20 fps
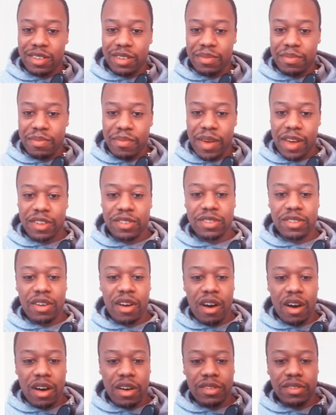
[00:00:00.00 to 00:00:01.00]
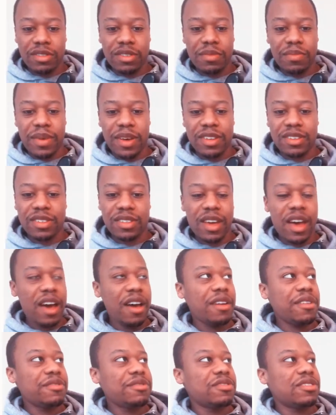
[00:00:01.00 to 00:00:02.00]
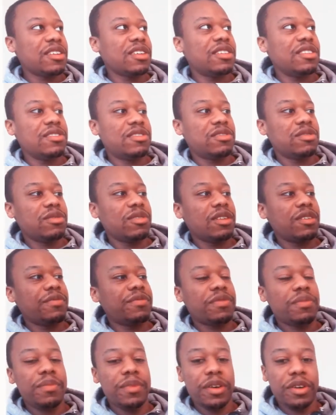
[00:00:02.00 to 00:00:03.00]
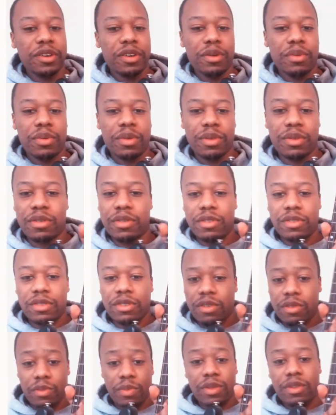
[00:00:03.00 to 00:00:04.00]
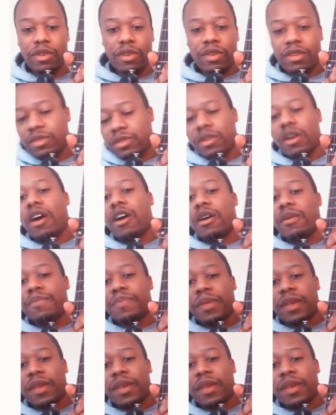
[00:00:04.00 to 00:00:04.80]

make songs and make sounds and to get familiar with your, with your guitar.